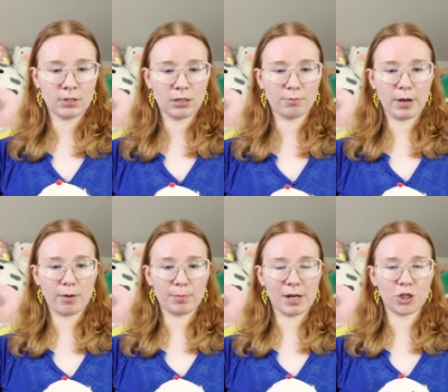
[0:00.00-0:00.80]
compare
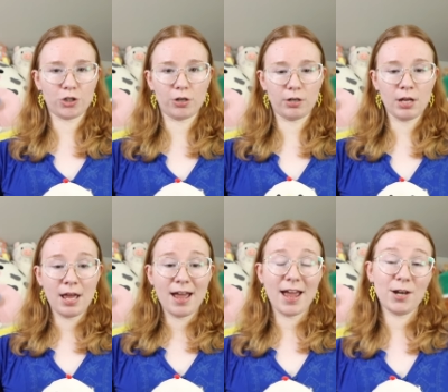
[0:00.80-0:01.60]
him to my shirt?
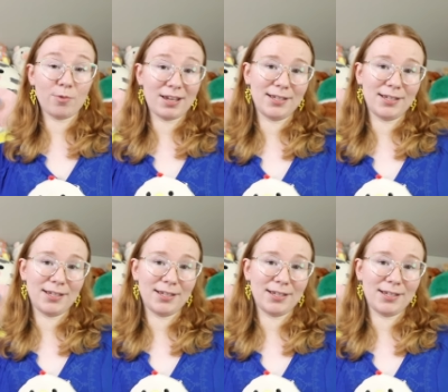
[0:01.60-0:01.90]
Anyway,